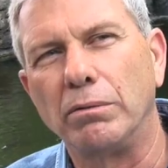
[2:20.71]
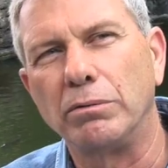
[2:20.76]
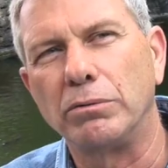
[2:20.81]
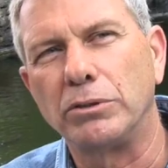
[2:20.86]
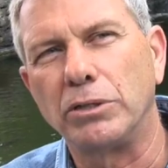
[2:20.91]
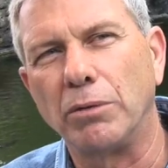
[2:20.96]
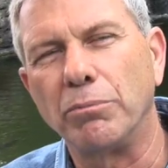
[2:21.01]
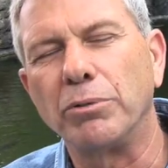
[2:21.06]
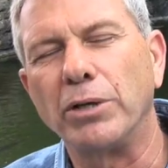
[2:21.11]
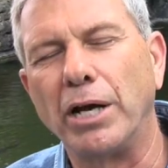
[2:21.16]

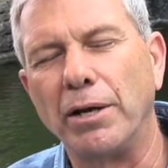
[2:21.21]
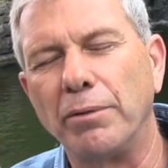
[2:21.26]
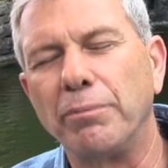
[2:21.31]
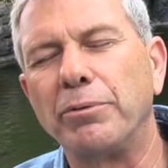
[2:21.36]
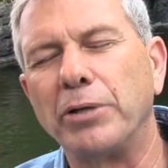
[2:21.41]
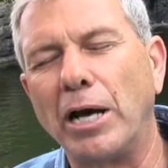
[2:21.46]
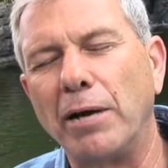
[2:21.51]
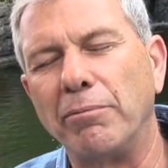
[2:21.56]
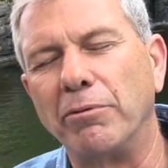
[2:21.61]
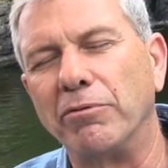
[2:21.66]
some
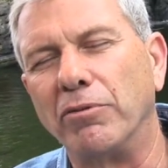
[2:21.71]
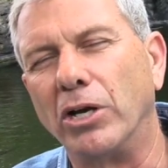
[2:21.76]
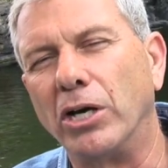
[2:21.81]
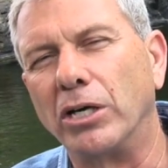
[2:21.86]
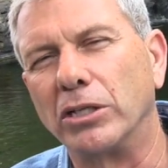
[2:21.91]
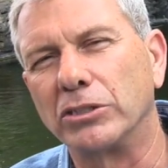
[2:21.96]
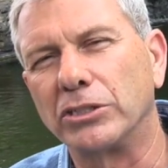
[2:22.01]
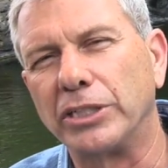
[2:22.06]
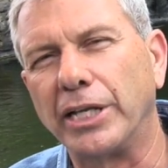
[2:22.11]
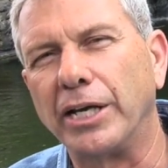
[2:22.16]
type of
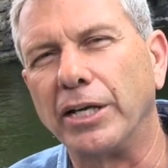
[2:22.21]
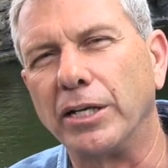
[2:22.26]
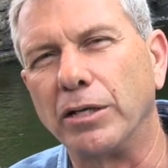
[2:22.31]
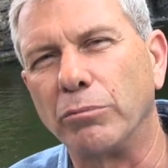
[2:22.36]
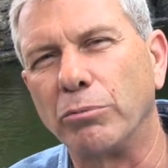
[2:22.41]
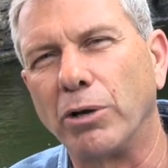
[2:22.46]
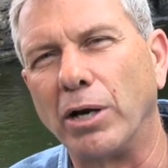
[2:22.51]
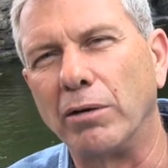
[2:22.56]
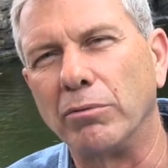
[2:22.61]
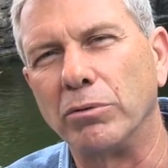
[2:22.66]
long-standing
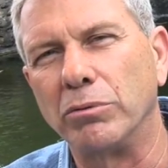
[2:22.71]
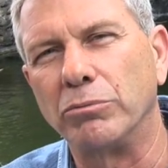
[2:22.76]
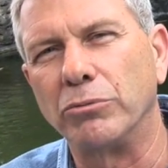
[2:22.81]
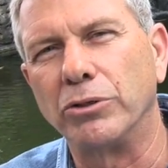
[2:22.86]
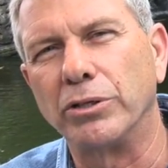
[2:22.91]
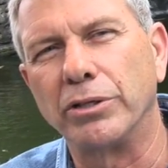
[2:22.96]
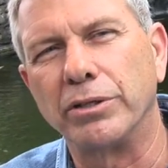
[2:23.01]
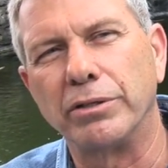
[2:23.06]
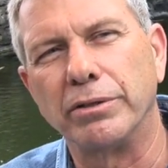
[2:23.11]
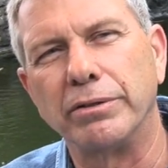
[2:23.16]
problem
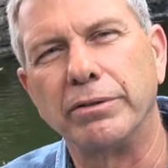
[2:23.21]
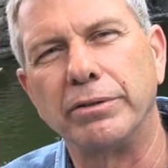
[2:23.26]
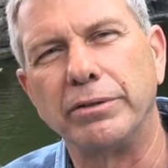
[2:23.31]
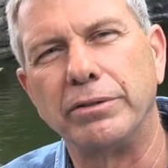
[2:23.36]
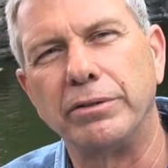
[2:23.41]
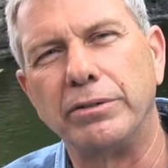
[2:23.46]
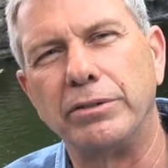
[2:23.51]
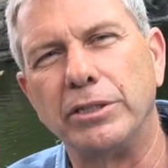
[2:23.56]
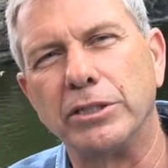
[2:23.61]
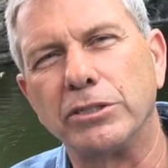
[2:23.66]
with
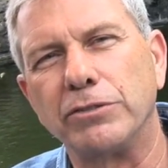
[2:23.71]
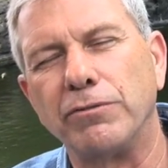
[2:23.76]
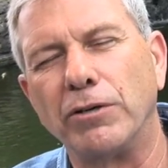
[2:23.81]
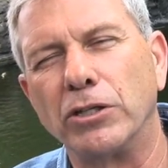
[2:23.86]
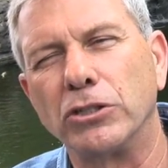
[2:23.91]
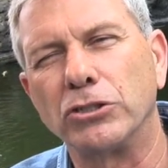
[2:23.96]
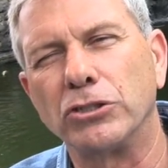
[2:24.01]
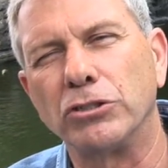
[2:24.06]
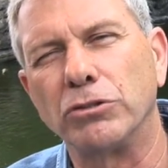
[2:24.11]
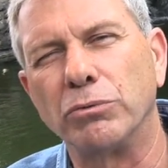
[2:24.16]

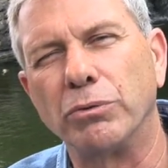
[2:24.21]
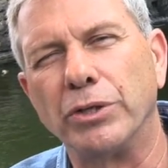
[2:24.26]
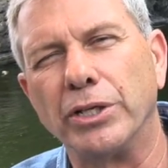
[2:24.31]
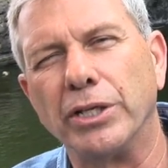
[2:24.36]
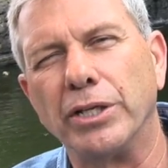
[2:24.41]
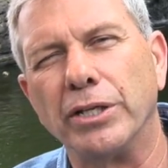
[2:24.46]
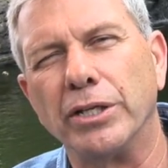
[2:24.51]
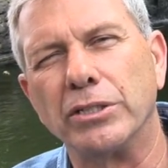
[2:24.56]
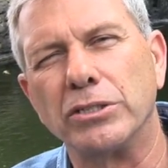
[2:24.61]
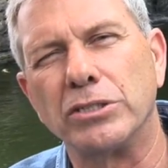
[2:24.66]
dysfunction
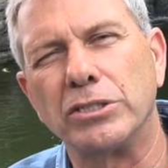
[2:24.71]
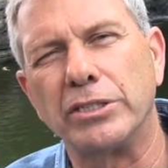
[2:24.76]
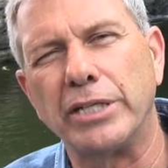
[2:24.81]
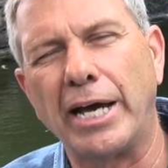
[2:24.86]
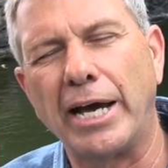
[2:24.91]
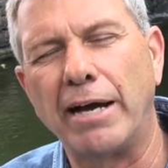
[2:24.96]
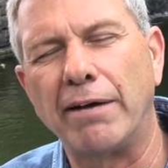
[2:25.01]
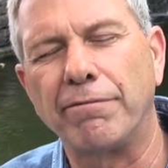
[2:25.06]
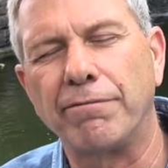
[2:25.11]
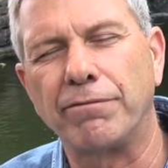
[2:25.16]
within the
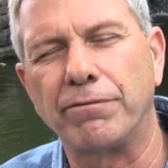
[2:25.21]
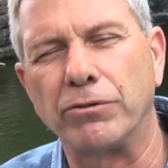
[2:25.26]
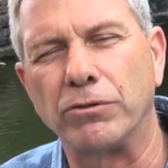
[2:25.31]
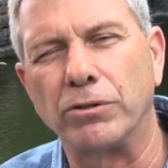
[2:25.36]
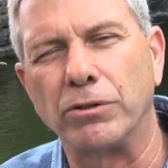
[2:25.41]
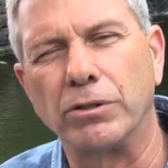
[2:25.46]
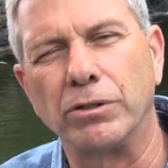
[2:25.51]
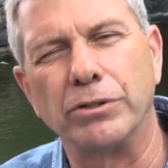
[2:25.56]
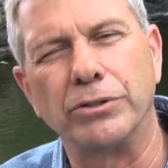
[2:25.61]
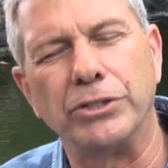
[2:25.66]
staff for
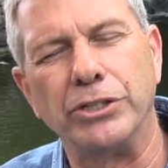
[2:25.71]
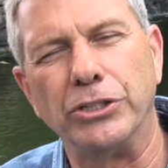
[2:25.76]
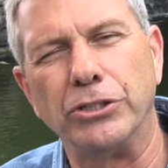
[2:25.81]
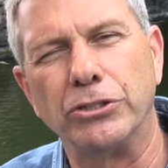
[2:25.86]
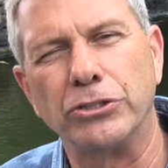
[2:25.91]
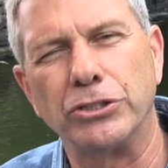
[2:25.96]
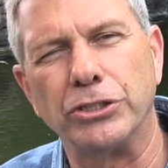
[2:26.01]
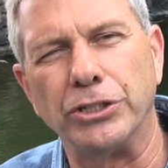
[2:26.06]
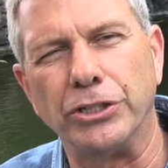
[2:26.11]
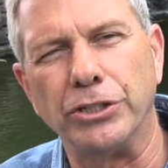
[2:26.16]

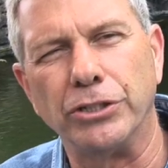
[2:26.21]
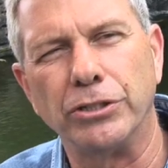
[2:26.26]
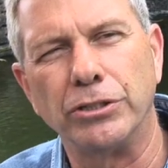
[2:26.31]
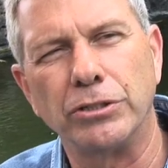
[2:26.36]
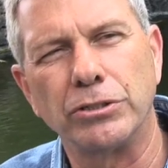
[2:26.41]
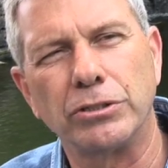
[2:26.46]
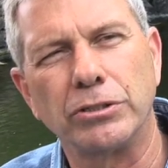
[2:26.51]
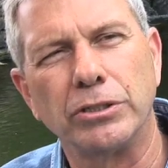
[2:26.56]
years and years.